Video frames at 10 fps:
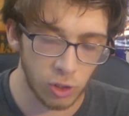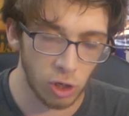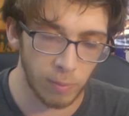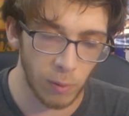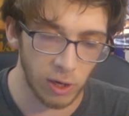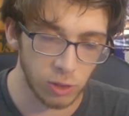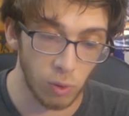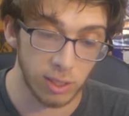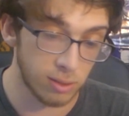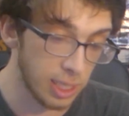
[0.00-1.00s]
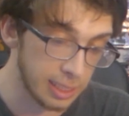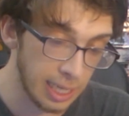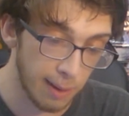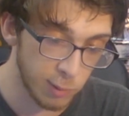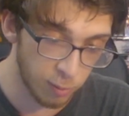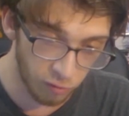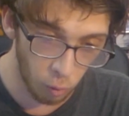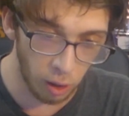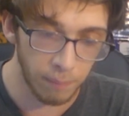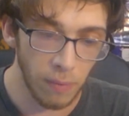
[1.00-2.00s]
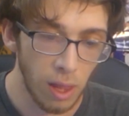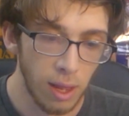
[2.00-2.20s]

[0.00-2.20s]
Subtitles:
tournament where he's won 6 times before,